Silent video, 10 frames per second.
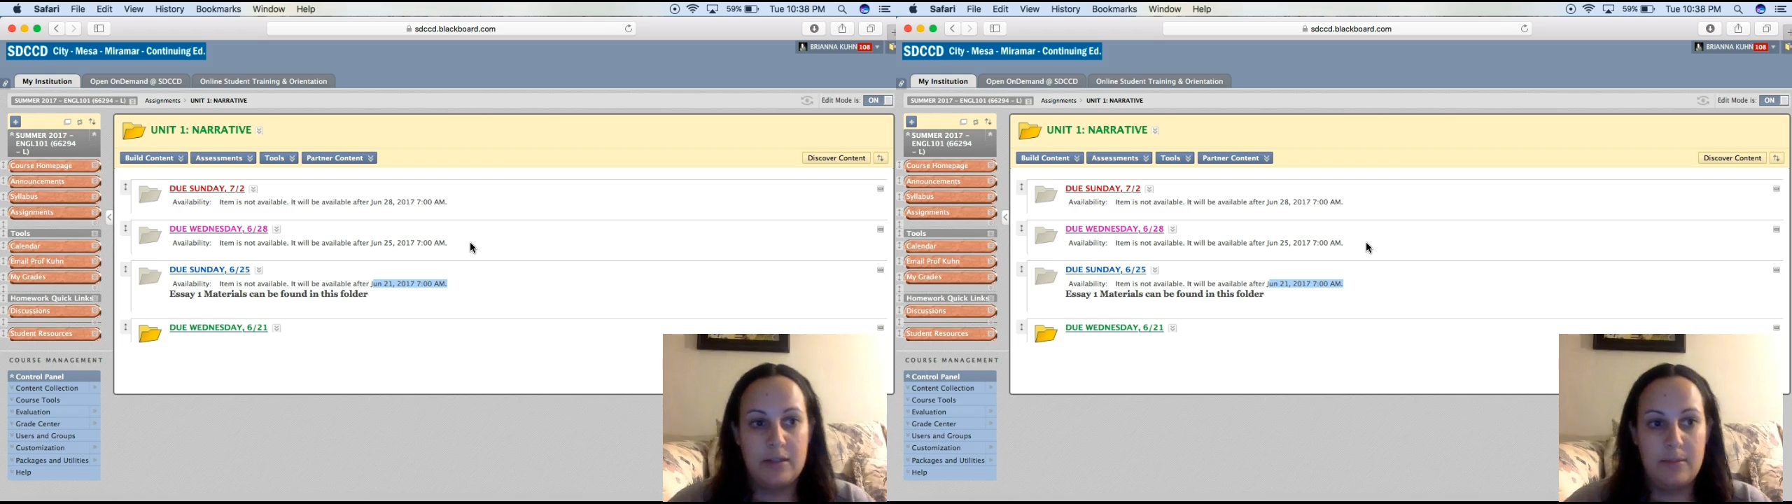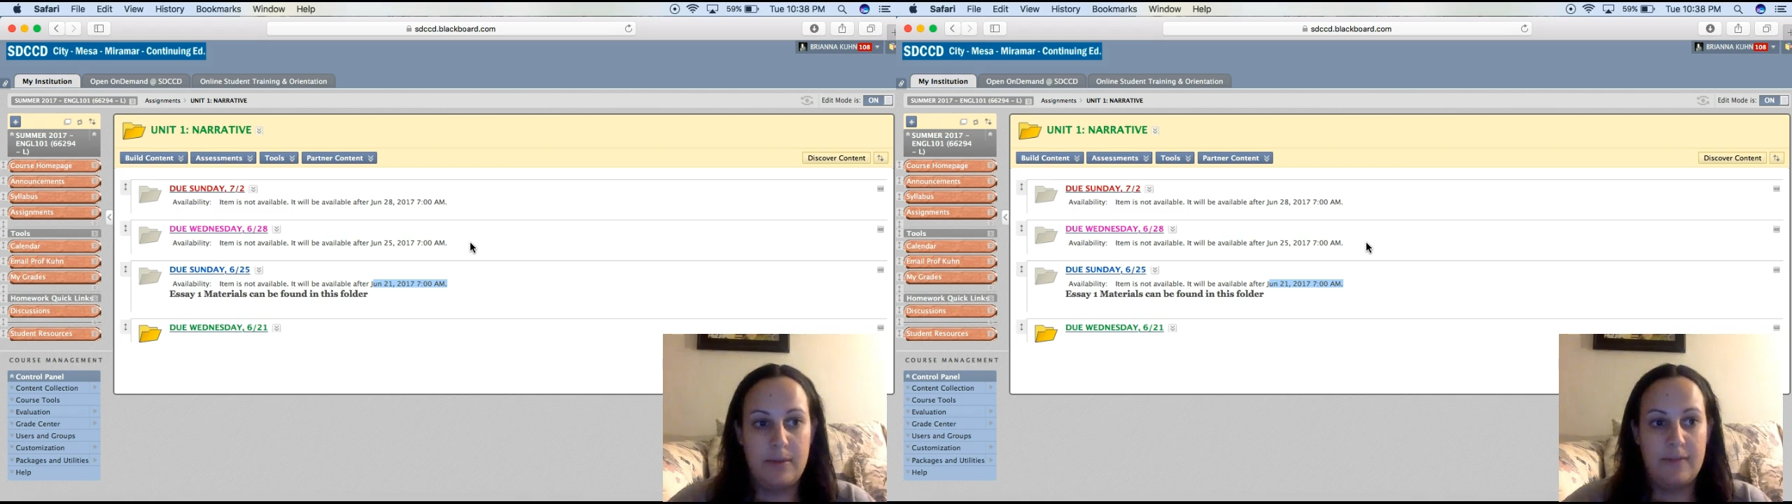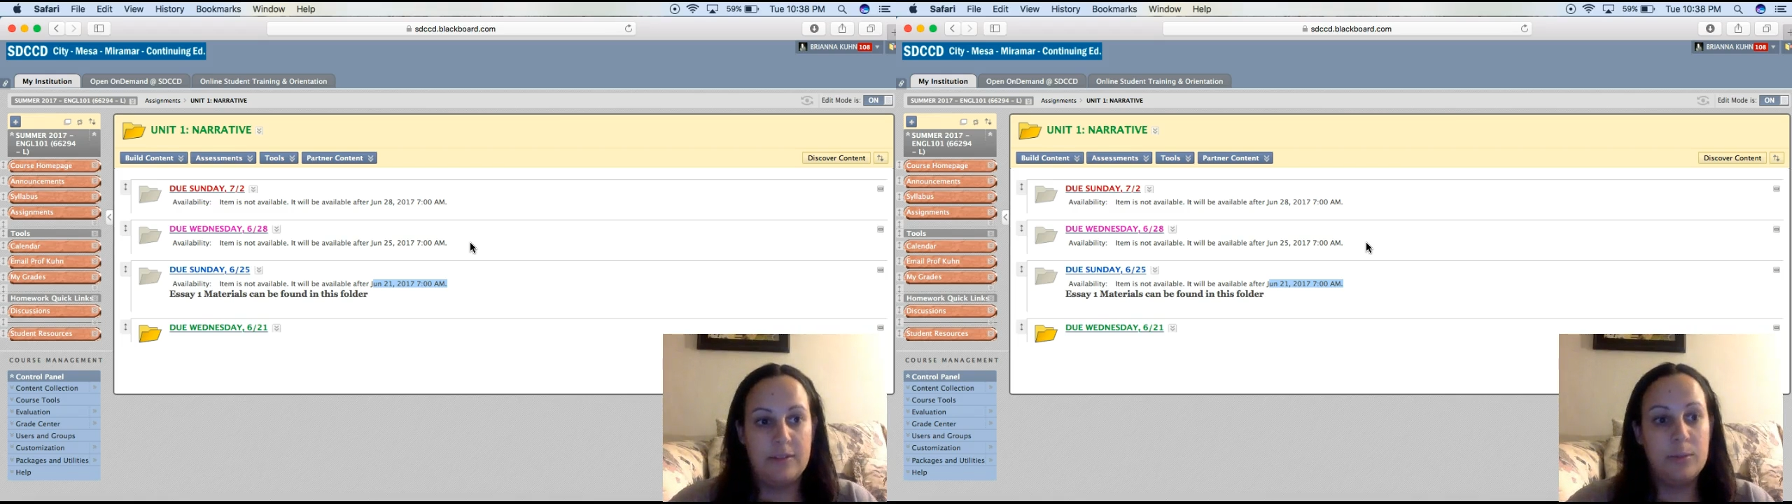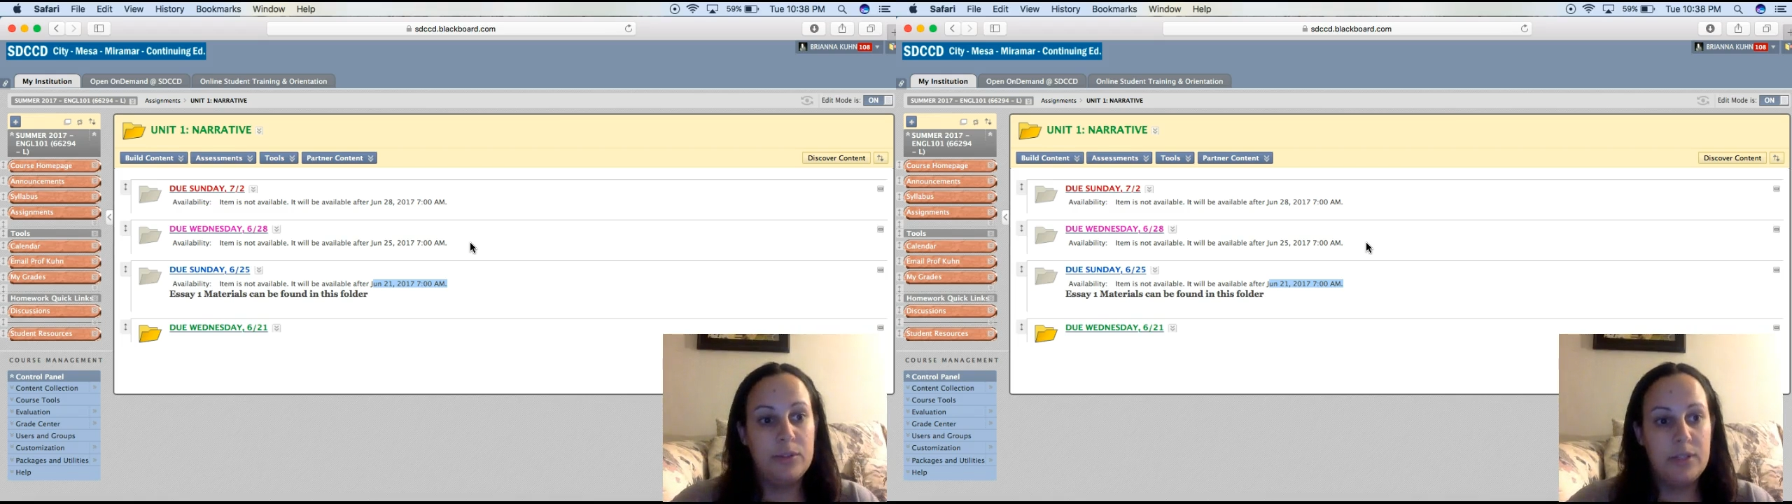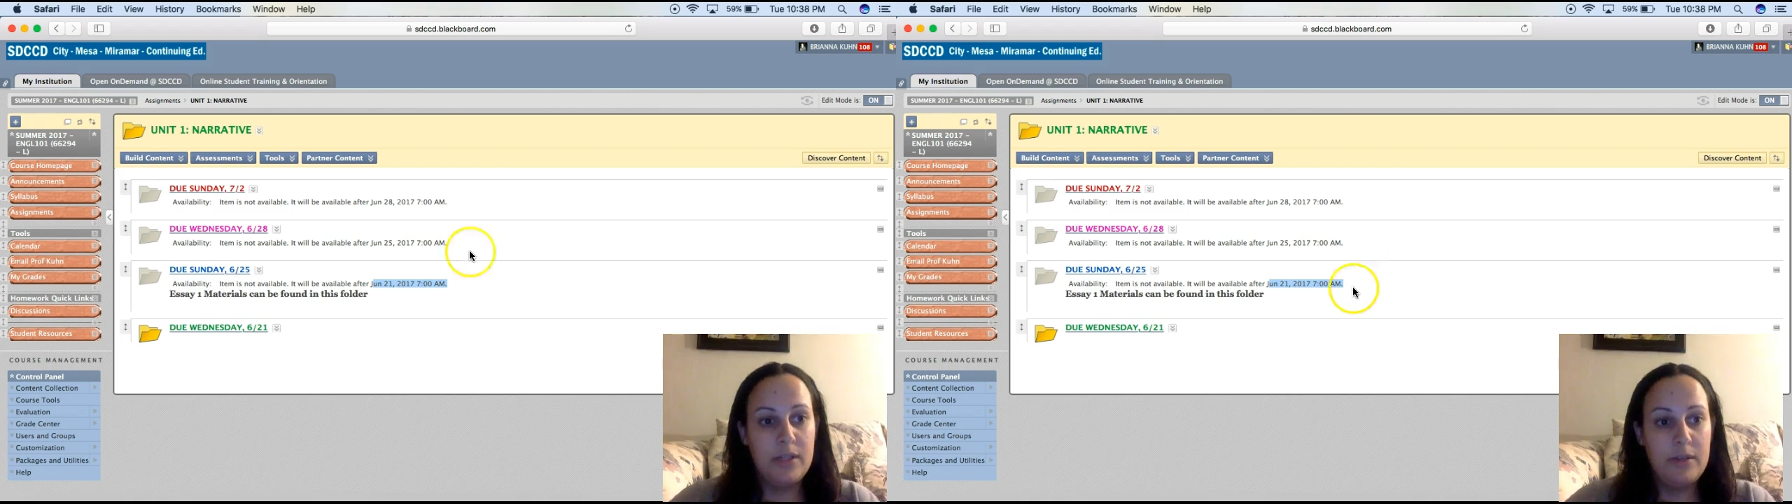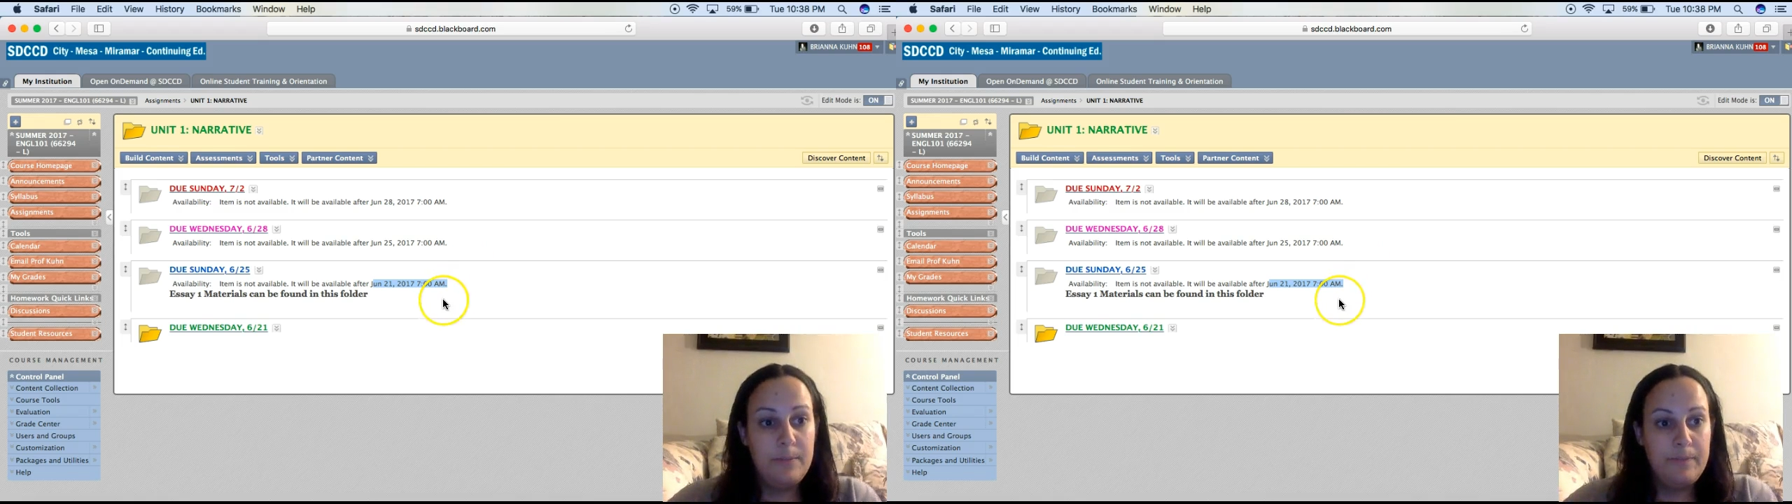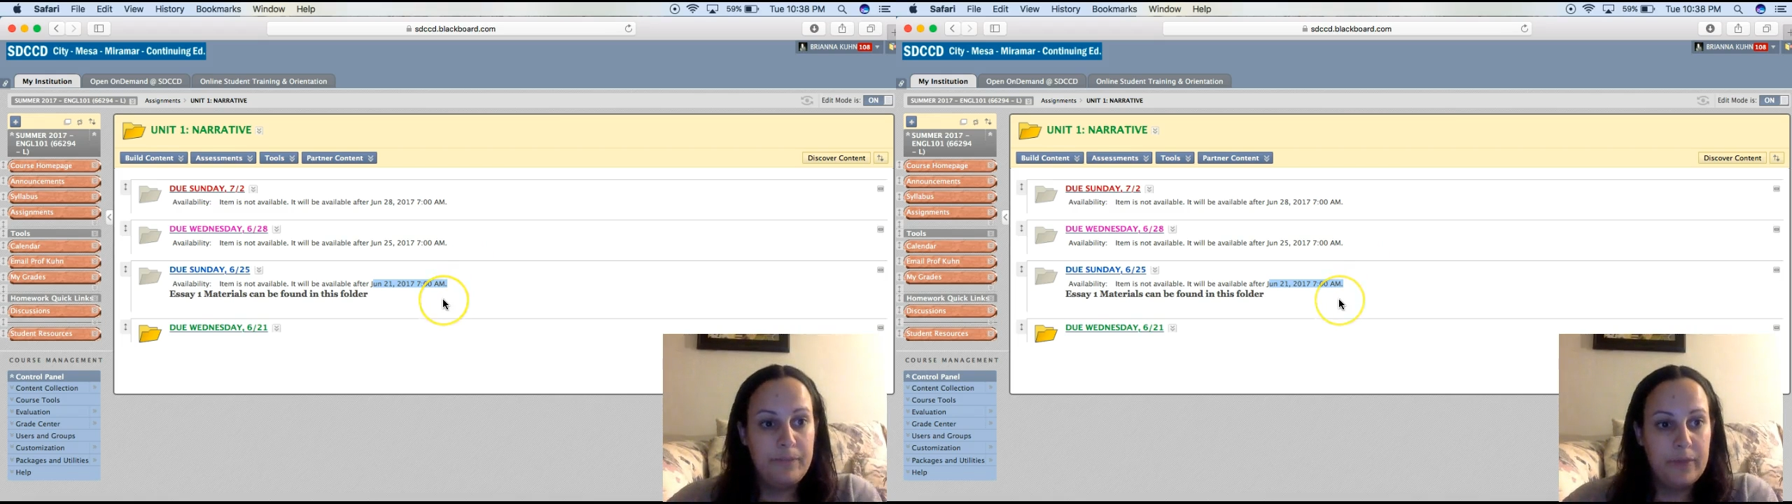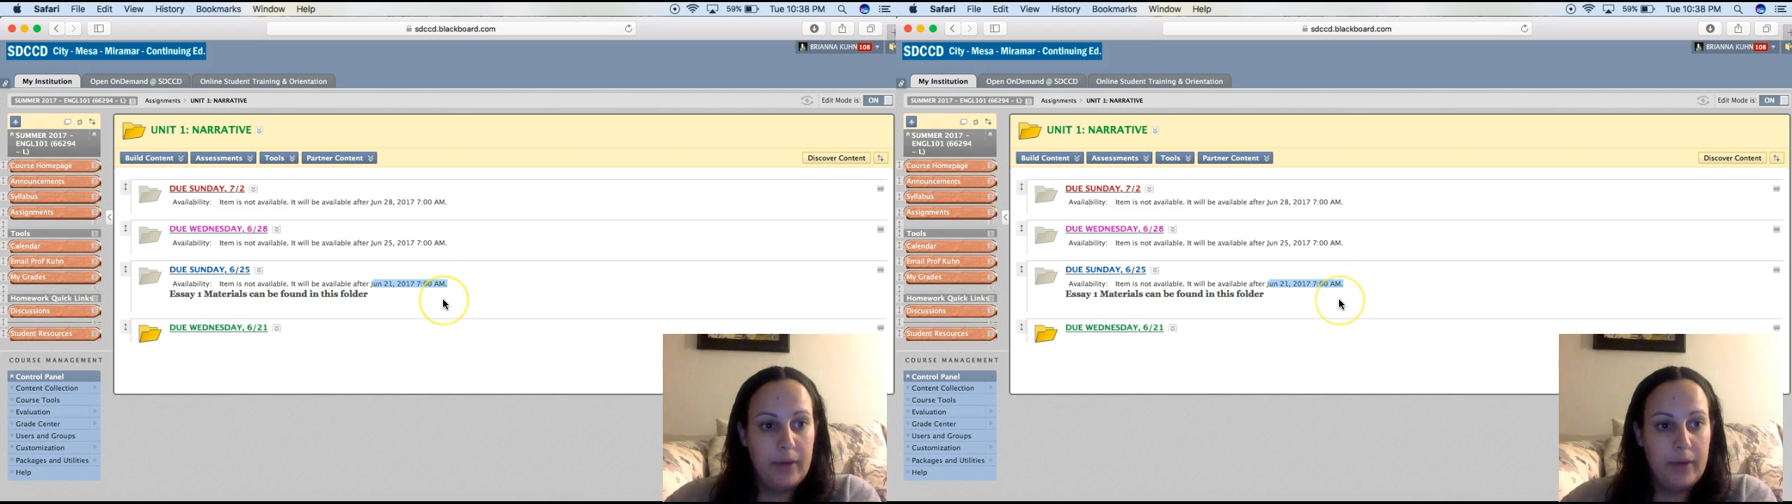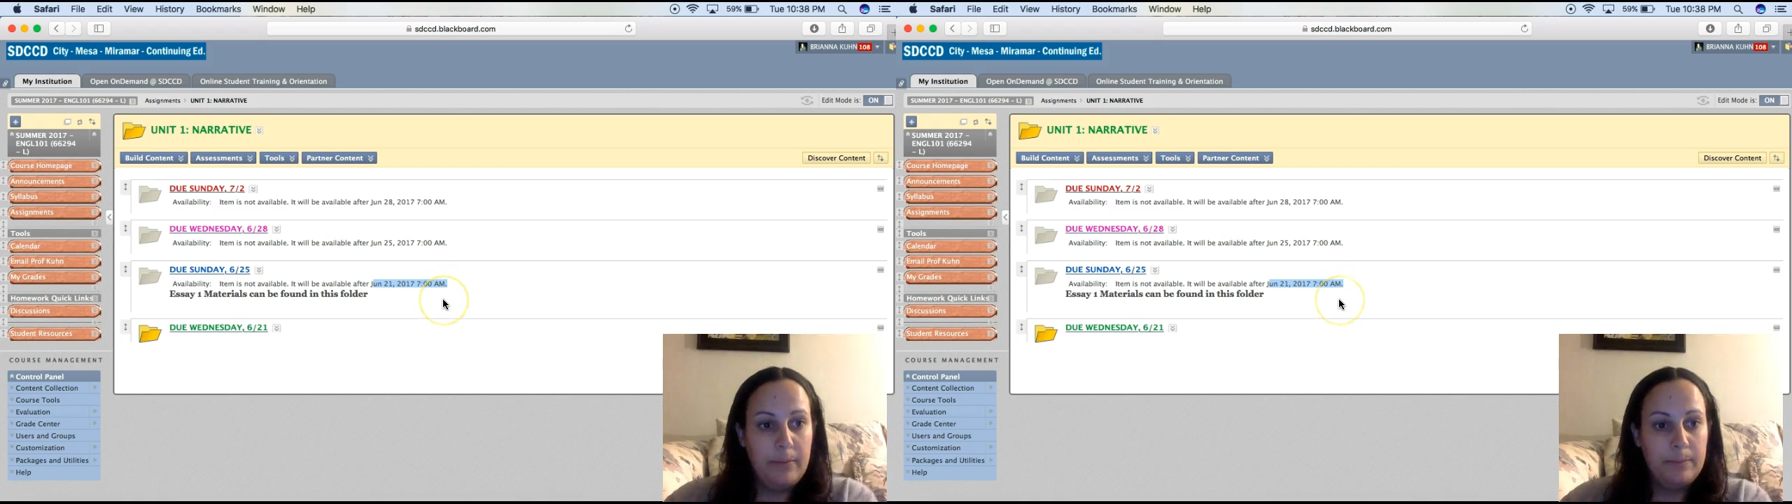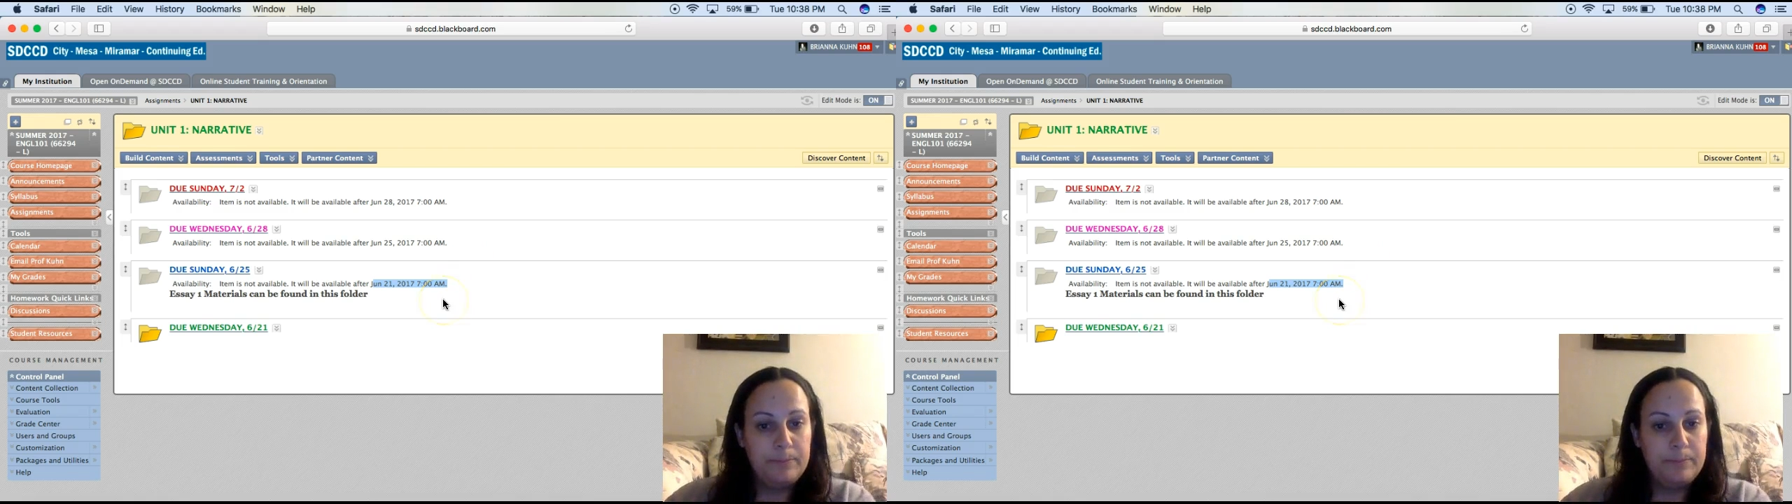to be visible to you, okay?